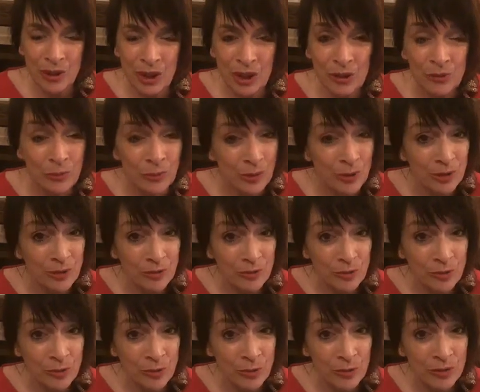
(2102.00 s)
and
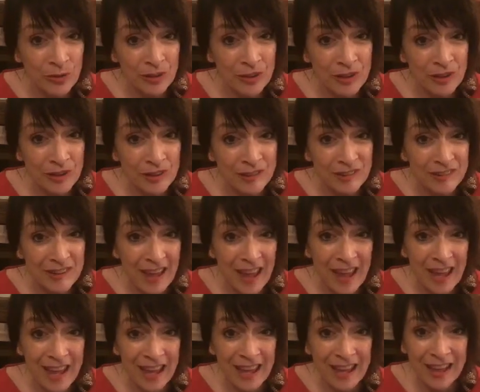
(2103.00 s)
wonderful
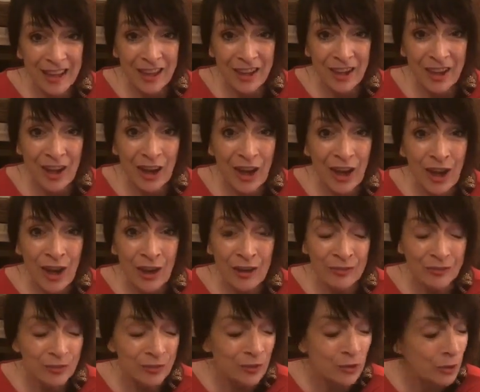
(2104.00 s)
day,
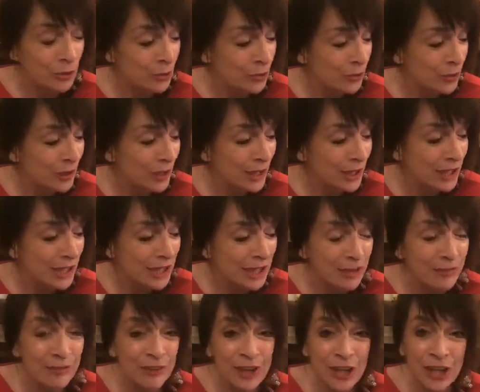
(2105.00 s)
afternoon,
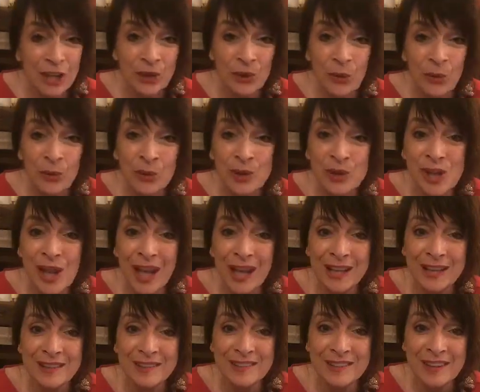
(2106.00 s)
evening, or
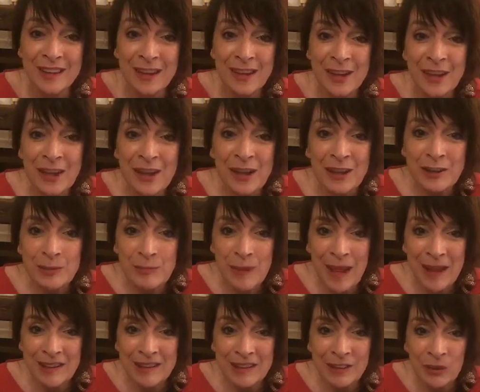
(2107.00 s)
night,
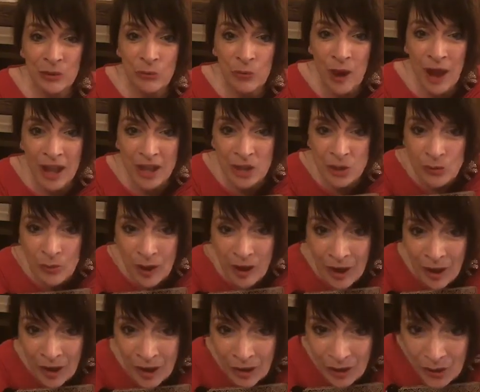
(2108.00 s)
depending on where you
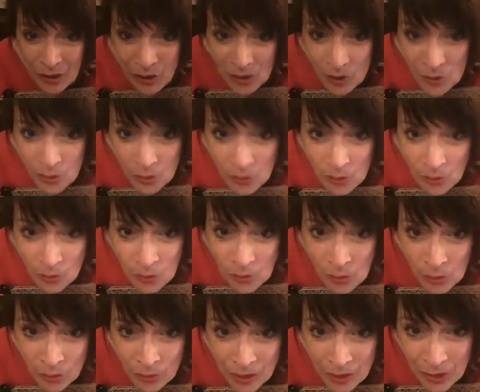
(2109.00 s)
are,
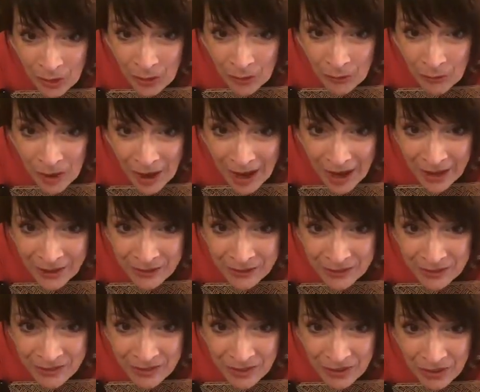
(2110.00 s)
all
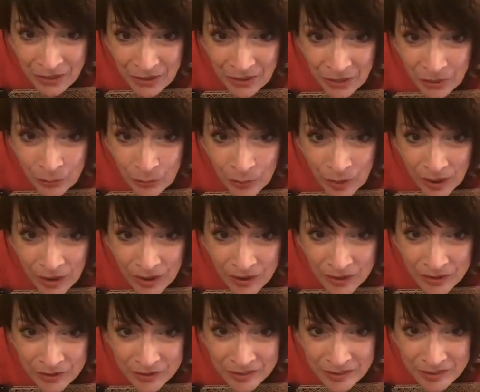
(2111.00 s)
around the
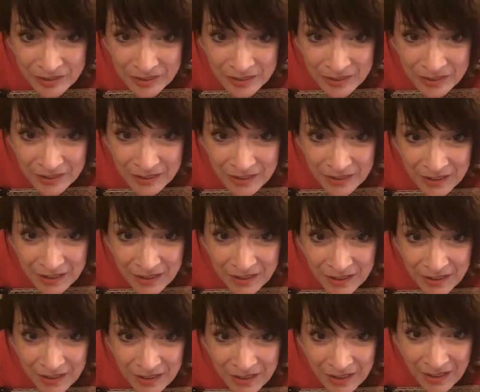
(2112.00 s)
world.
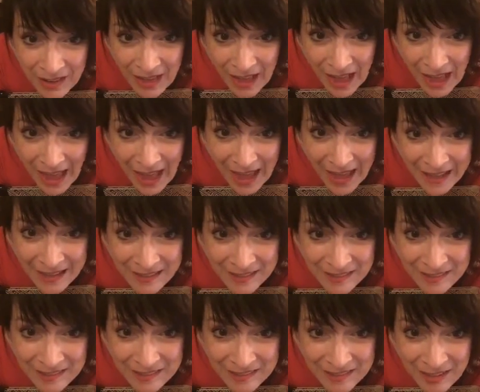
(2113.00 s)
And